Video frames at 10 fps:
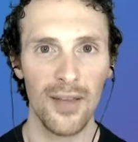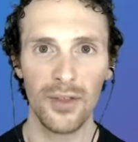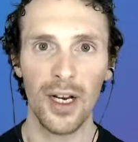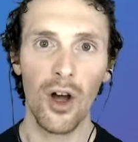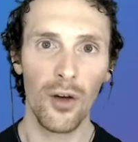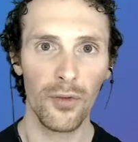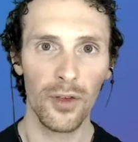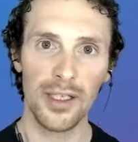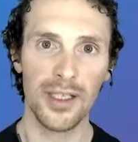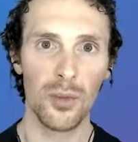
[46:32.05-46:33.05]
have the
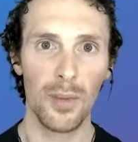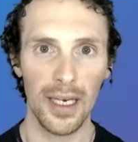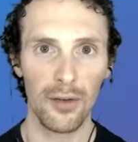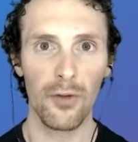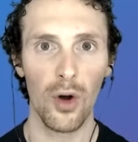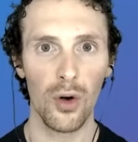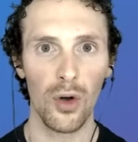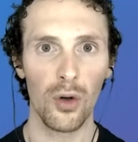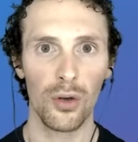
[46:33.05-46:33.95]
confidence to make a phone call,